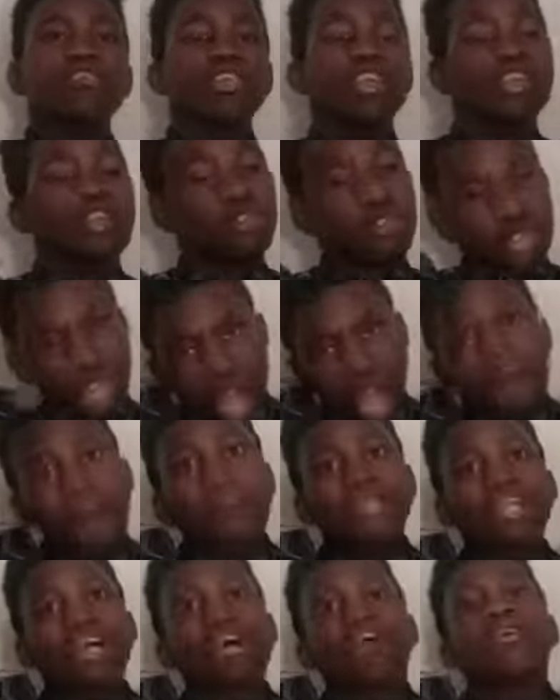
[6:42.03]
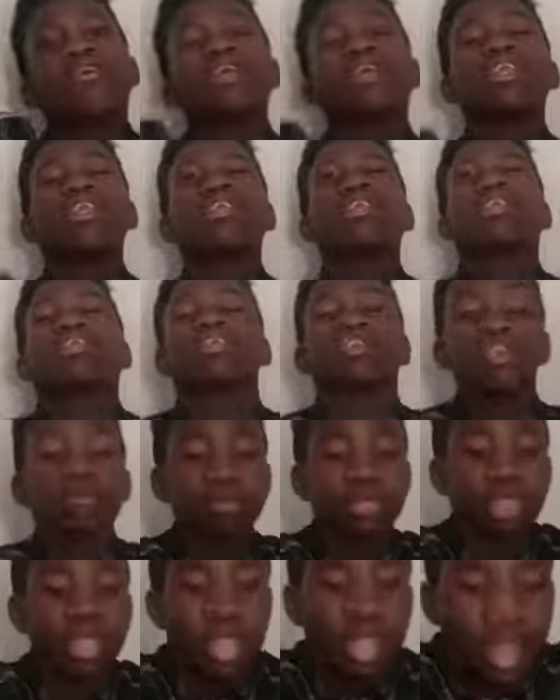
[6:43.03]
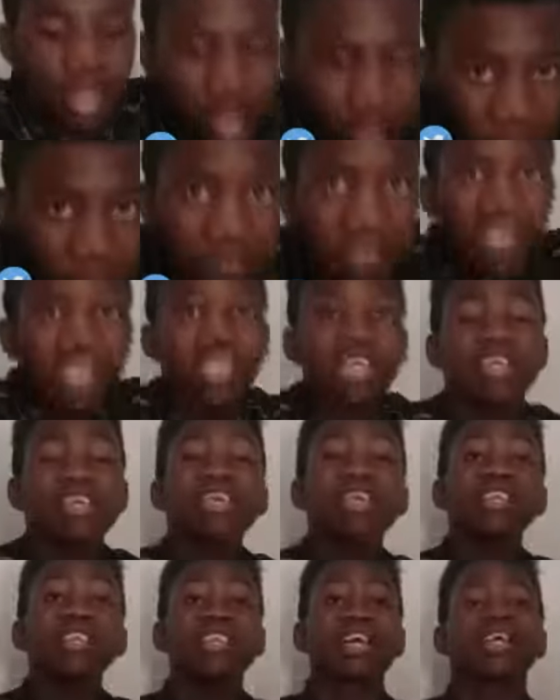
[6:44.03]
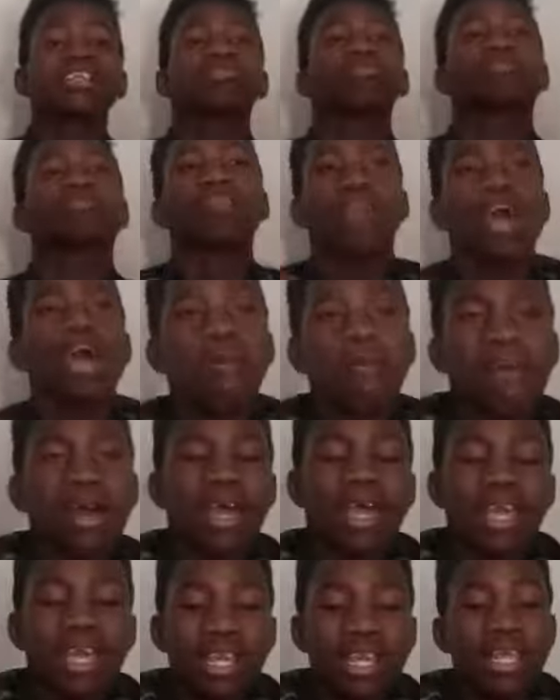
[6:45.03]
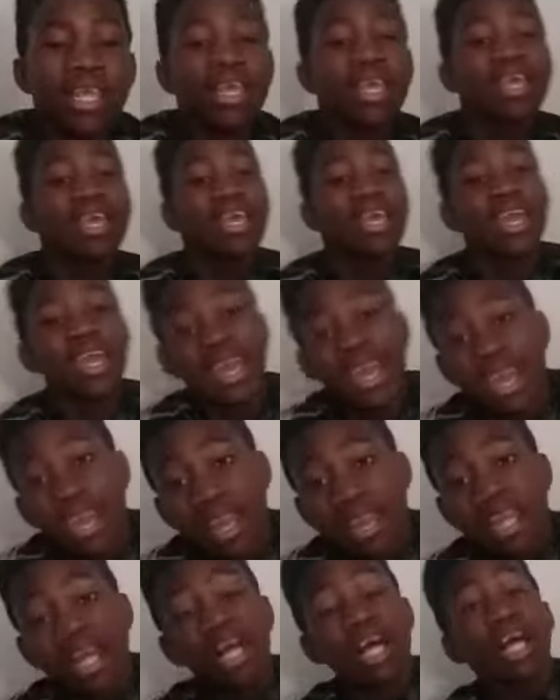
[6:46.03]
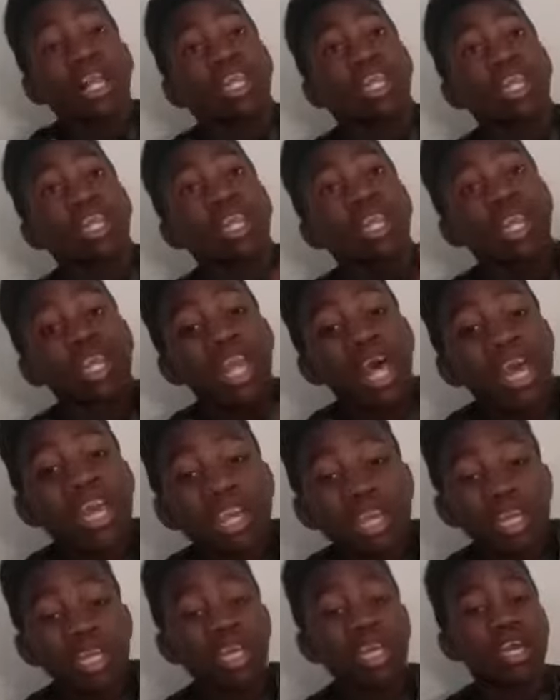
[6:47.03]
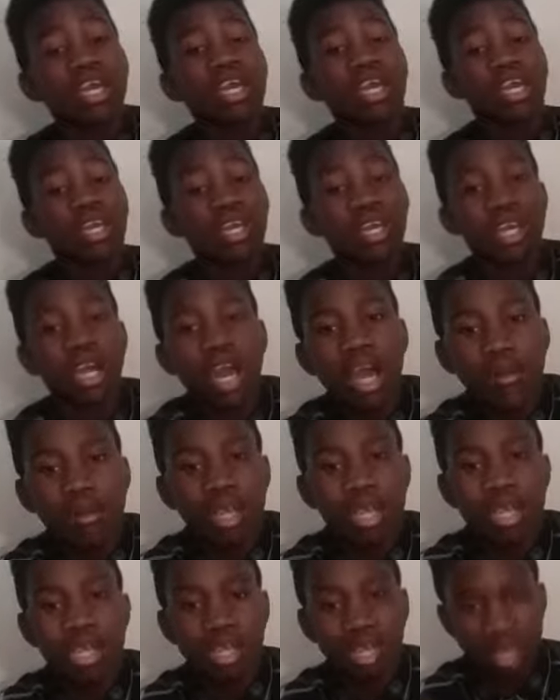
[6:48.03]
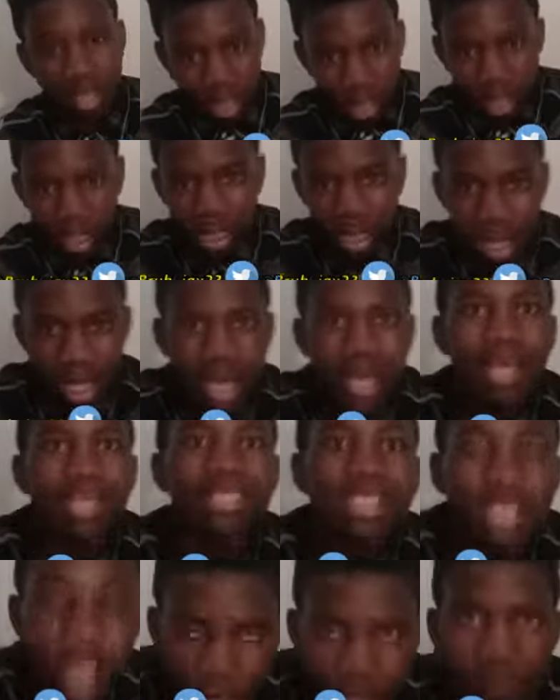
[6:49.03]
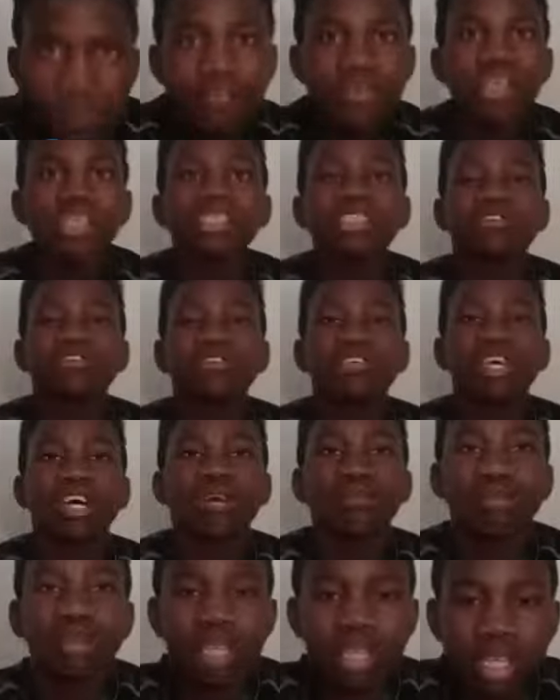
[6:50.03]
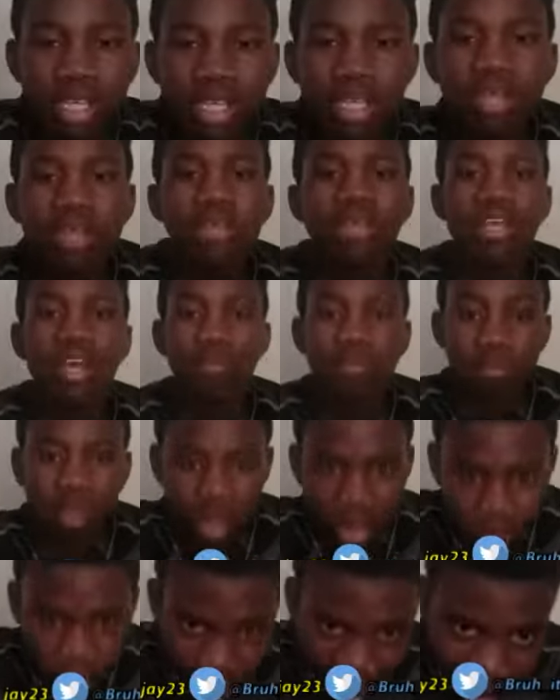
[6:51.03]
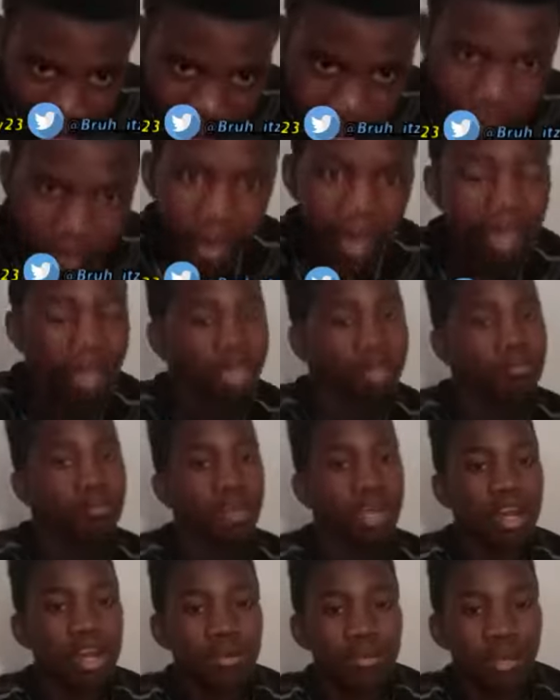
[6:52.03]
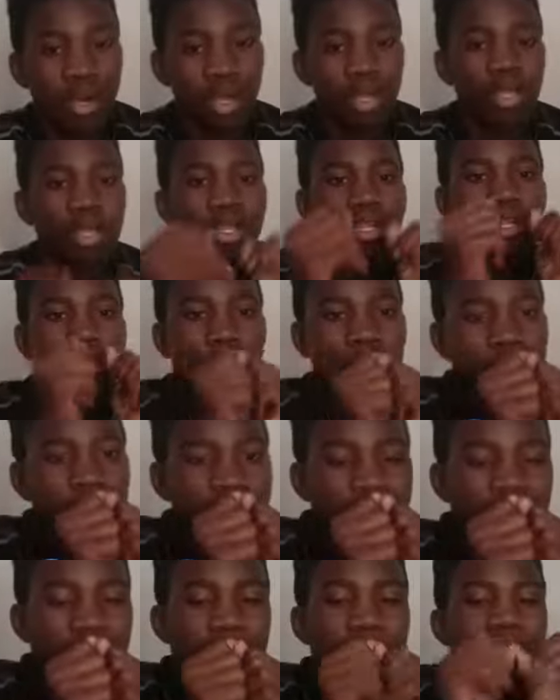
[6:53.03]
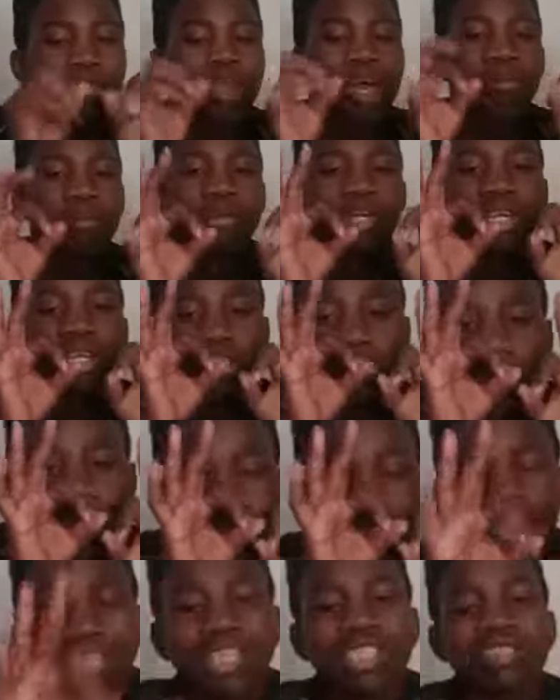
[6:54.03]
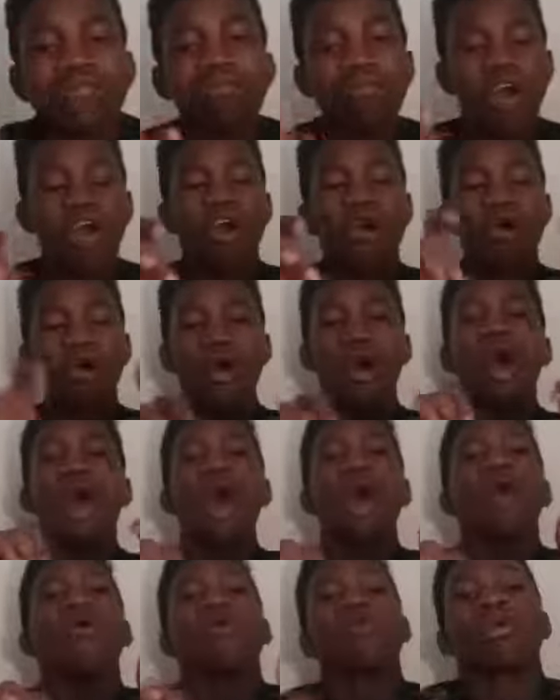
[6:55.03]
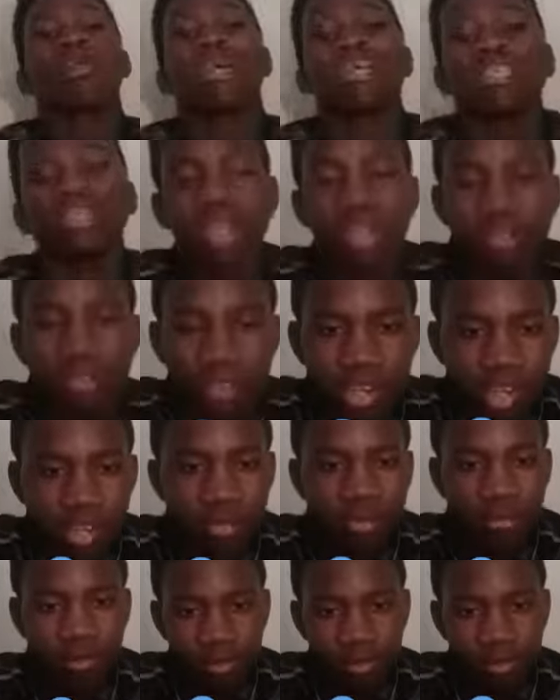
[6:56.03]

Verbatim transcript: video down below in the description. Don't forget to hit that subscribe button and like, comment, tell your friends and family that Bruh J is back and better. But it's time, I'm going to talk to you guys about how, what I saw in the video.